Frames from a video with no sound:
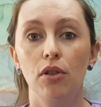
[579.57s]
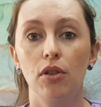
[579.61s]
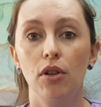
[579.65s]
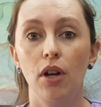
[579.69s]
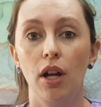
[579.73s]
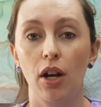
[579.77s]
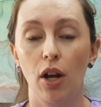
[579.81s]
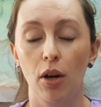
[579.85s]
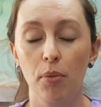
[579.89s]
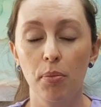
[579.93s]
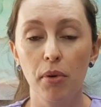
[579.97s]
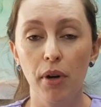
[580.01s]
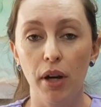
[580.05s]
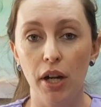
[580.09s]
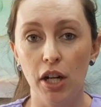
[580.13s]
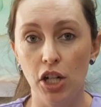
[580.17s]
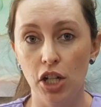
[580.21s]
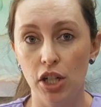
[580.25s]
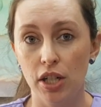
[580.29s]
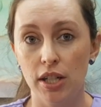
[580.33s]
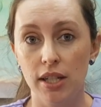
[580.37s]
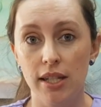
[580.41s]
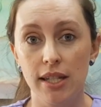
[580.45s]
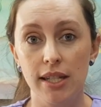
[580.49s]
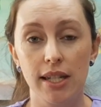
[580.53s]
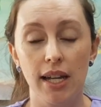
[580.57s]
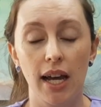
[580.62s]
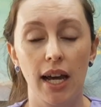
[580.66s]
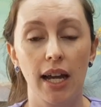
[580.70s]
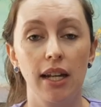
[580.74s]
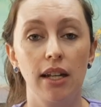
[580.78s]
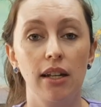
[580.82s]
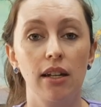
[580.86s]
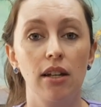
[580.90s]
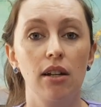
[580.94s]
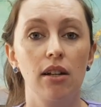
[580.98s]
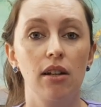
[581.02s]
An operation is
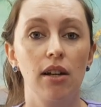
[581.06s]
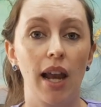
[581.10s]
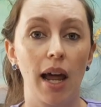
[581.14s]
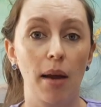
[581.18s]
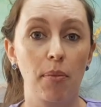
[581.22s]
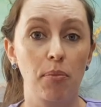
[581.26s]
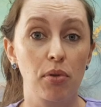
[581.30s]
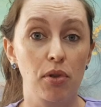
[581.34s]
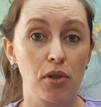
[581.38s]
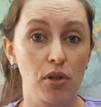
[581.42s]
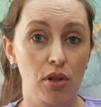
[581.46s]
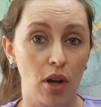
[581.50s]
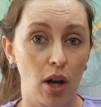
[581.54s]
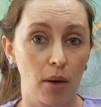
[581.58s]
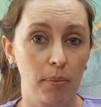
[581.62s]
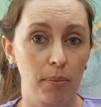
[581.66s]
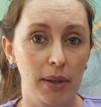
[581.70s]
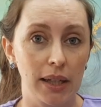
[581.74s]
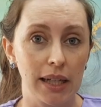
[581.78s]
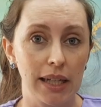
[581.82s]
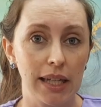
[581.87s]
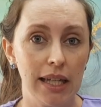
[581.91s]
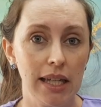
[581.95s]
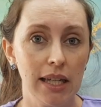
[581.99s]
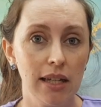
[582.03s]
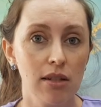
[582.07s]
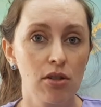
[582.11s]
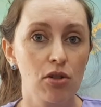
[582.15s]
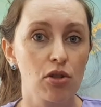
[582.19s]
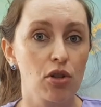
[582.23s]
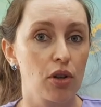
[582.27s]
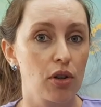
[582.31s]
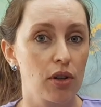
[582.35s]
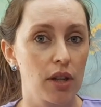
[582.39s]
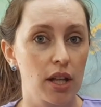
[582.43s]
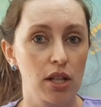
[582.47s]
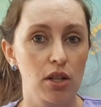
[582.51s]
done laparoscopically,
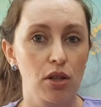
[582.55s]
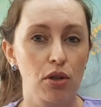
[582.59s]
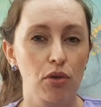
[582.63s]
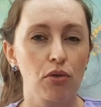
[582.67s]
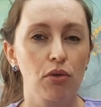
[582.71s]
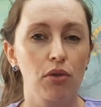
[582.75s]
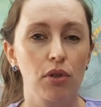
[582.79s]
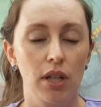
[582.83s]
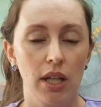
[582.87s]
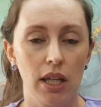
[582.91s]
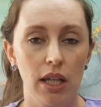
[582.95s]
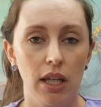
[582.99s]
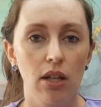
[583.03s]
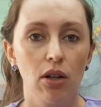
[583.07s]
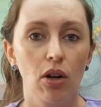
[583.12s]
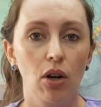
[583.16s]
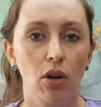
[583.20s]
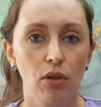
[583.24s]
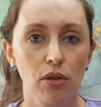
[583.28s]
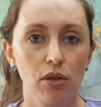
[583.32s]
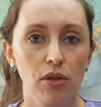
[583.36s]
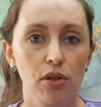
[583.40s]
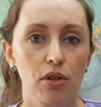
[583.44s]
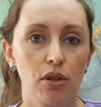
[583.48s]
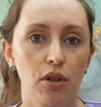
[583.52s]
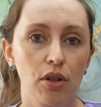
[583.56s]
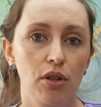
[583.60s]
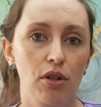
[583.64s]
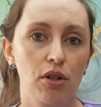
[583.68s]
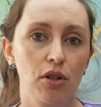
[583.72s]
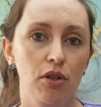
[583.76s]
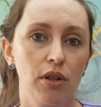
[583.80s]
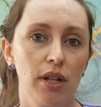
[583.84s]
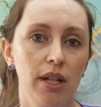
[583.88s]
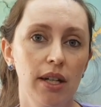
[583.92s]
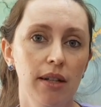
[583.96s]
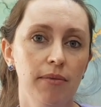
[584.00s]
so that's through keyhole
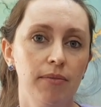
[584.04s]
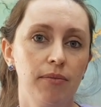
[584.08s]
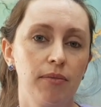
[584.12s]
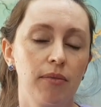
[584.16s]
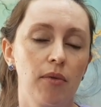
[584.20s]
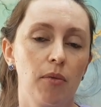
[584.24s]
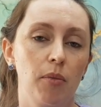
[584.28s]
surgery.